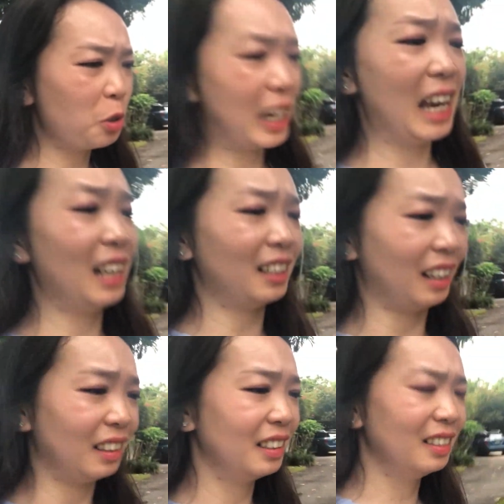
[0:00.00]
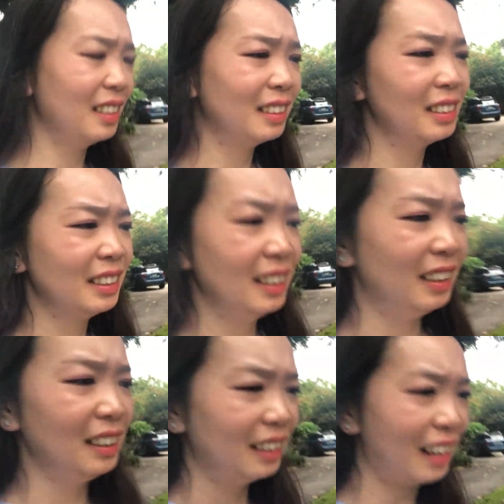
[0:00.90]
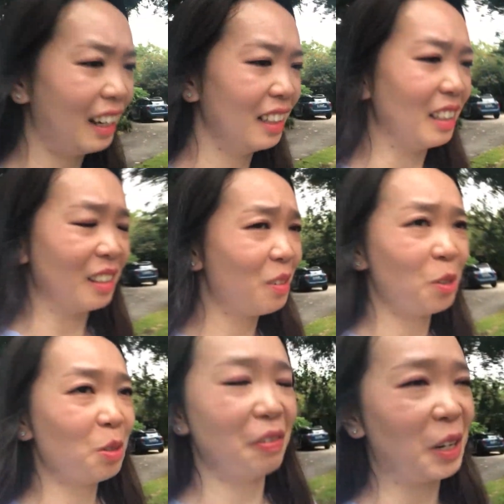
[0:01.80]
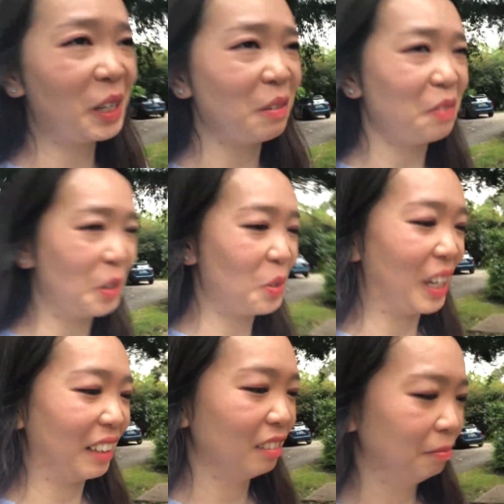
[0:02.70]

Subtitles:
to Canada. It's just very confusing.